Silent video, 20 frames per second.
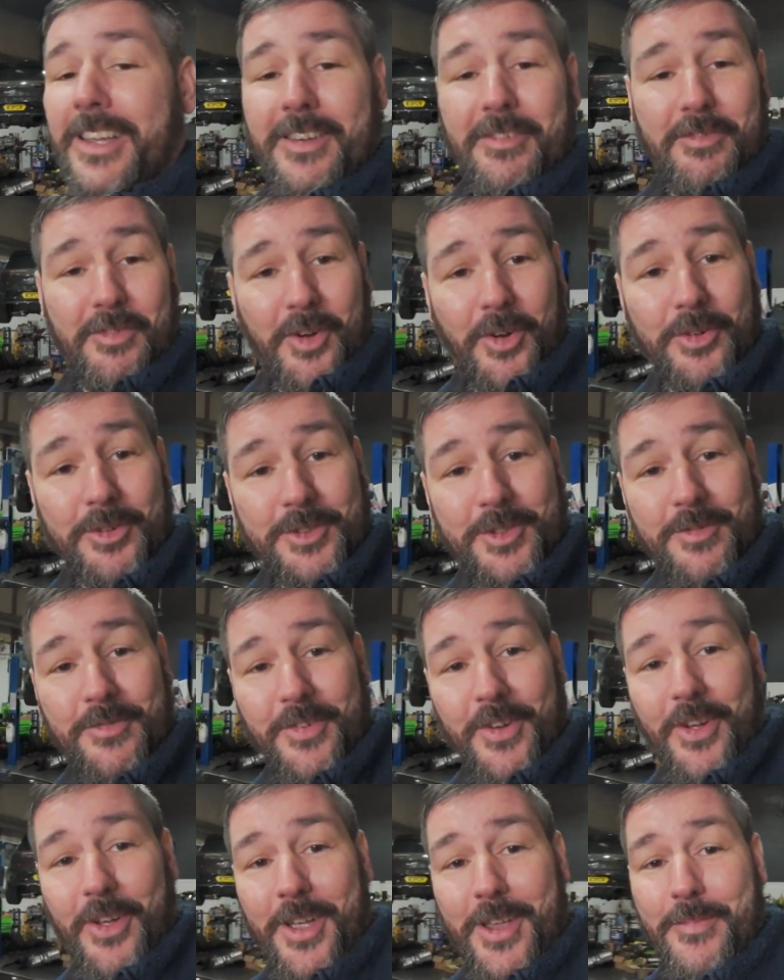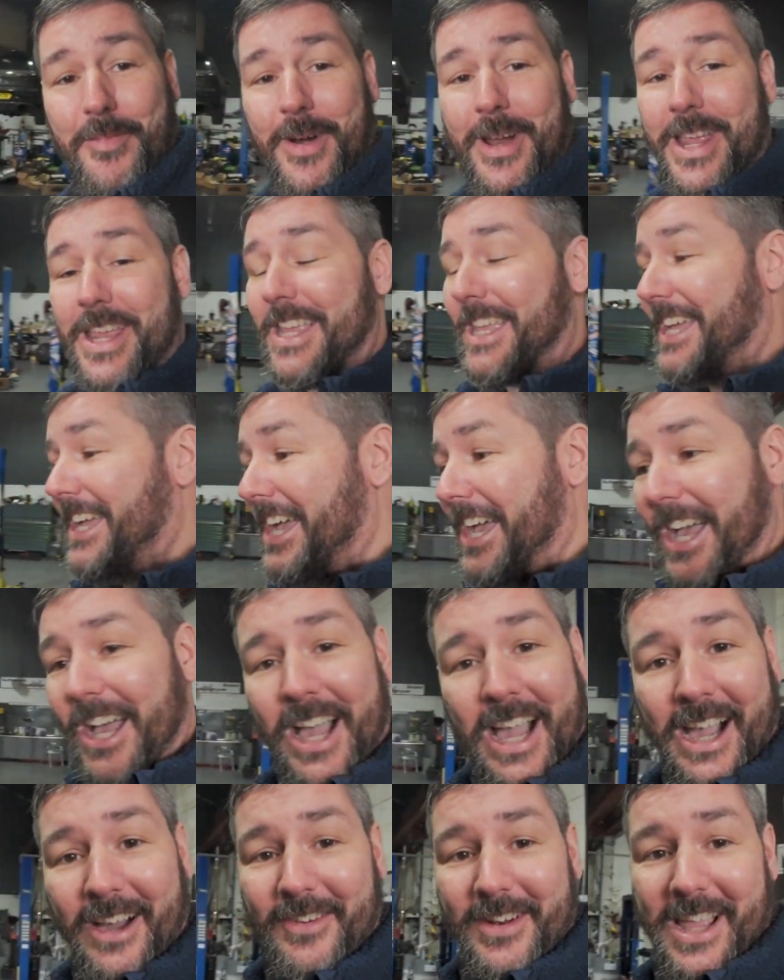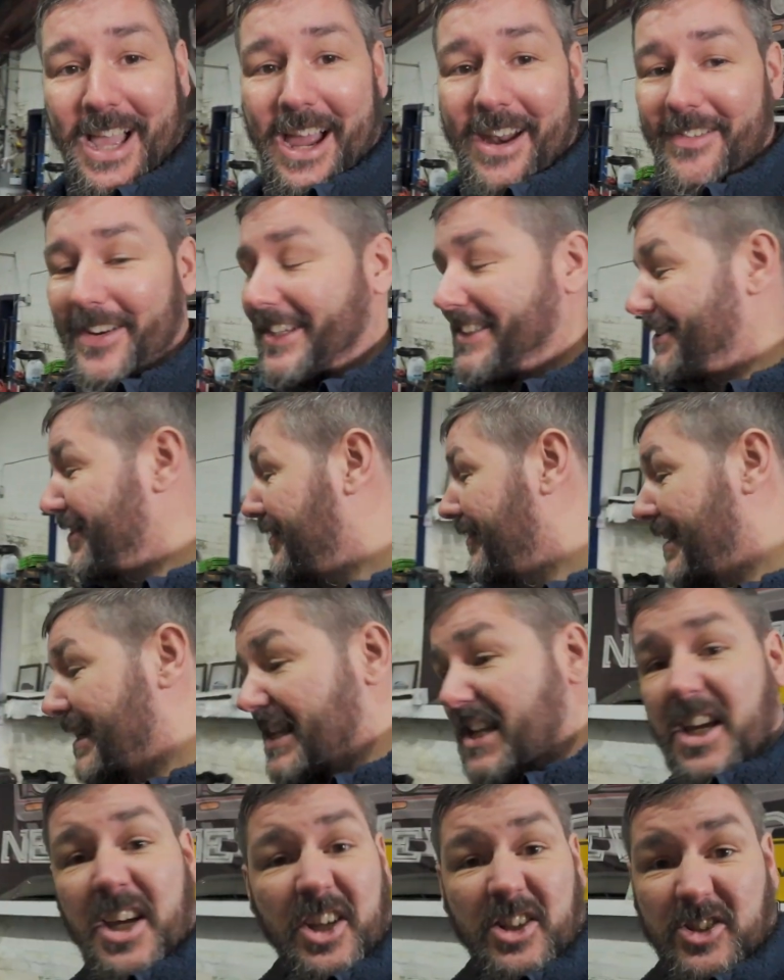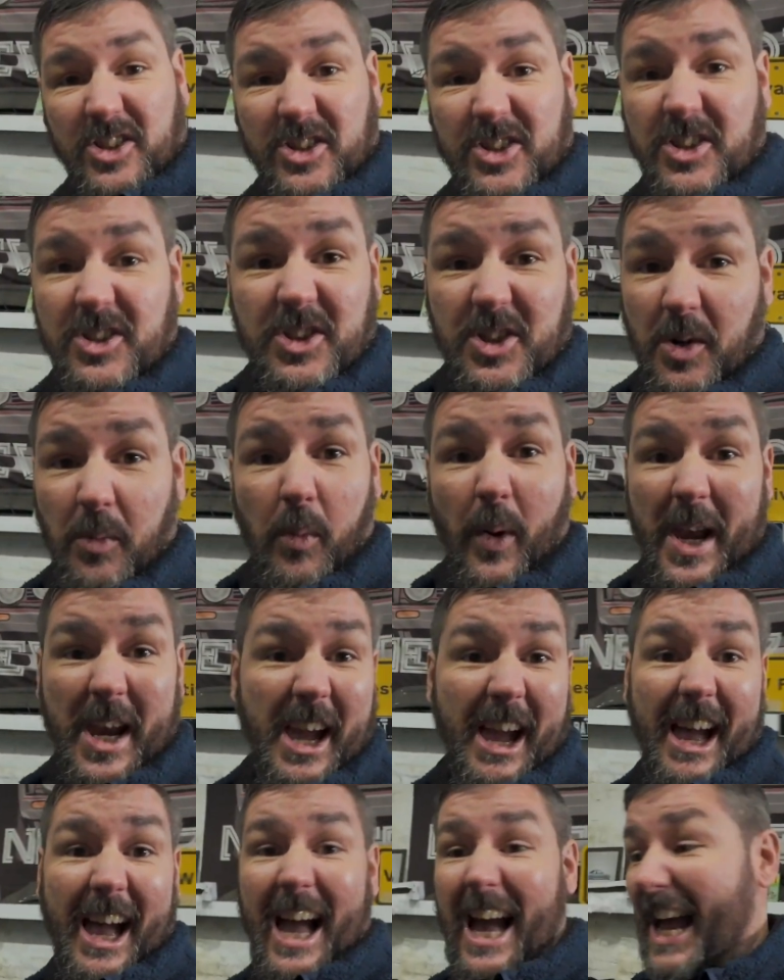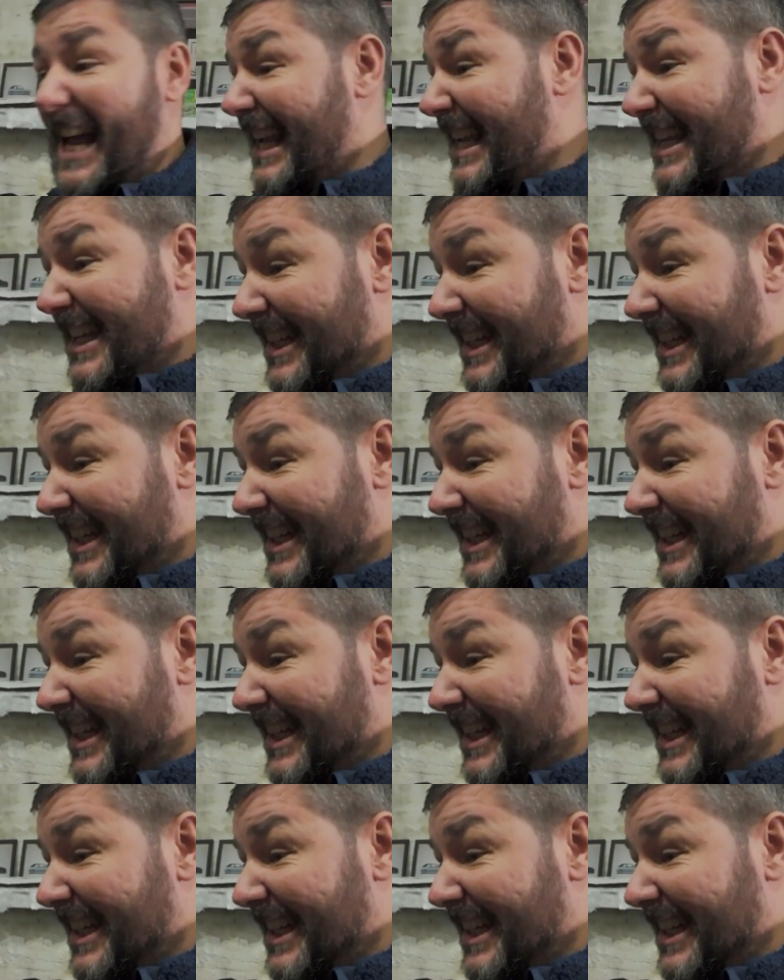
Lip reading: 440 brake Audi RS3, just as your winter hack.